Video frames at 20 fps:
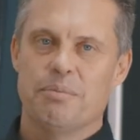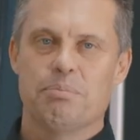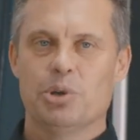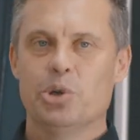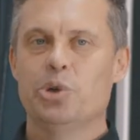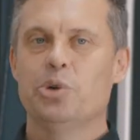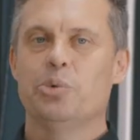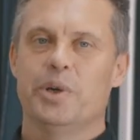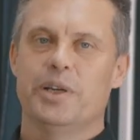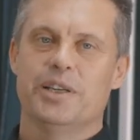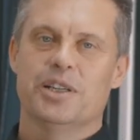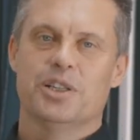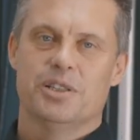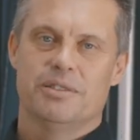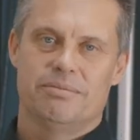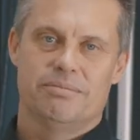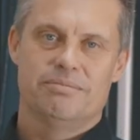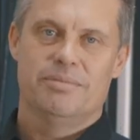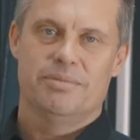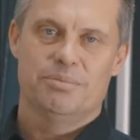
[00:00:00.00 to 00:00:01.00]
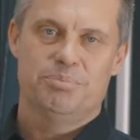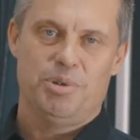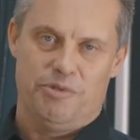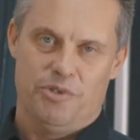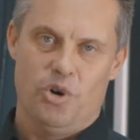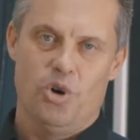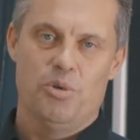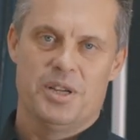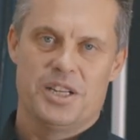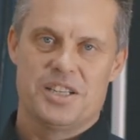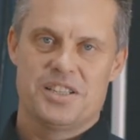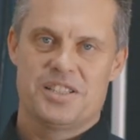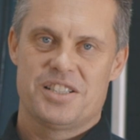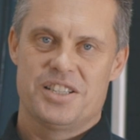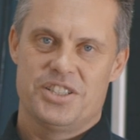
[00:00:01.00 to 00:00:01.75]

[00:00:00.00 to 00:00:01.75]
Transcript: blue wheel performance,